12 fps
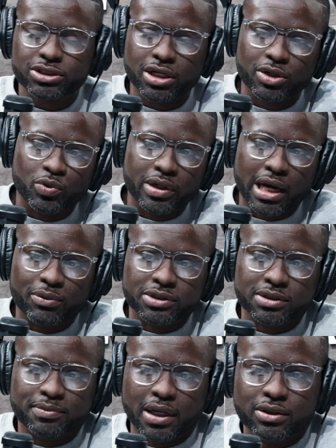started when I
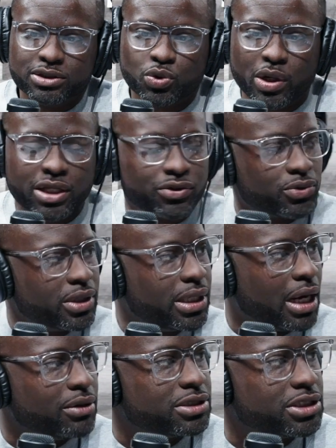was about
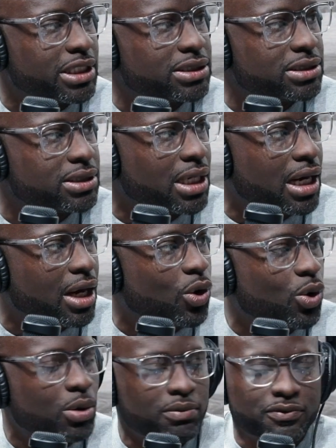23. I was just
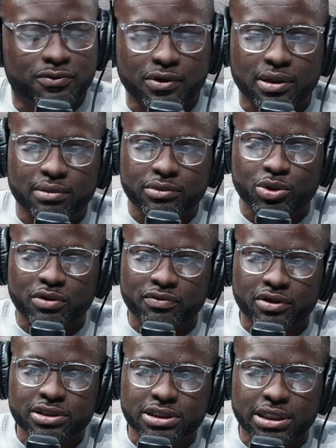home from
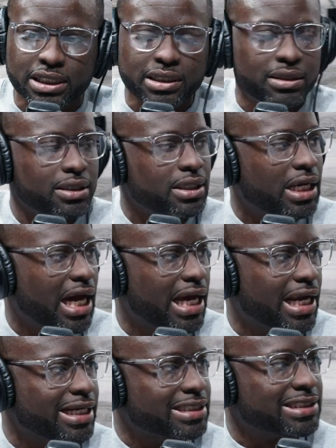university,
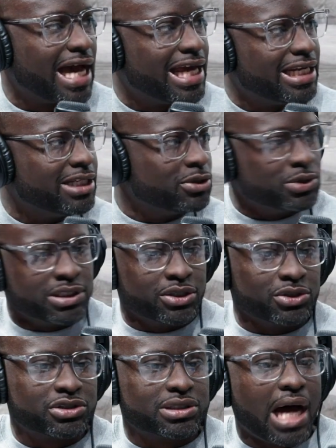and I decided it was
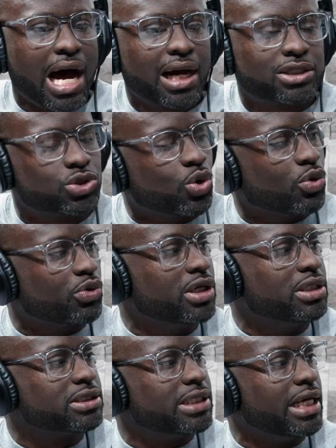either stocks or
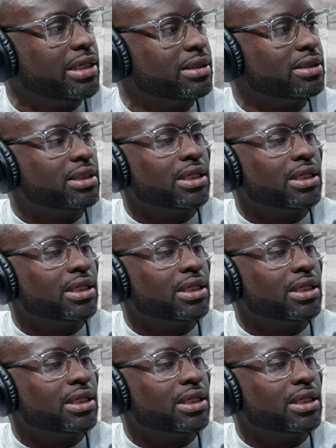real estate.